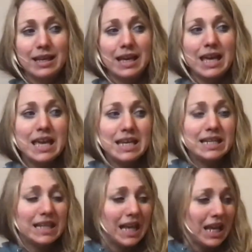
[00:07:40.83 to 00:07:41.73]

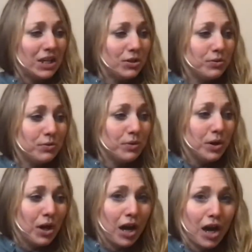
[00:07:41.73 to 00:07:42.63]
and
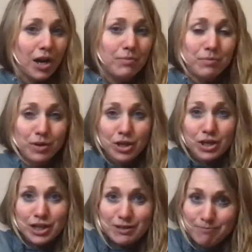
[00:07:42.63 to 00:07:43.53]
you
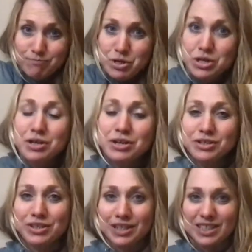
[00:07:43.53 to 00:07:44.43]

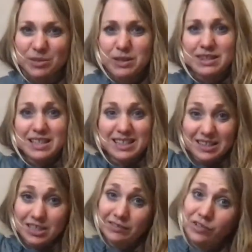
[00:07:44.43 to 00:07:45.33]
merge it with this
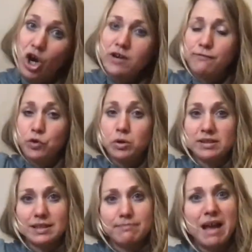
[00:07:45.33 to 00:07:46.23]
divine force,
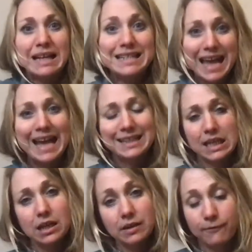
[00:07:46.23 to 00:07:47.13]
this
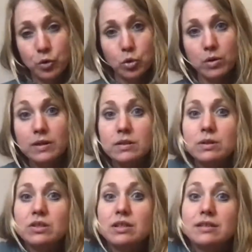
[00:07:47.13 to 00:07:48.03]
magnetic force,
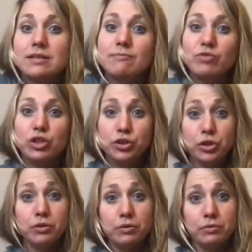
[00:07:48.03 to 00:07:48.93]
which is
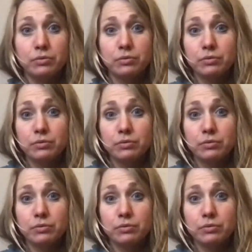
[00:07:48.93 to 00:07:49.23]
you.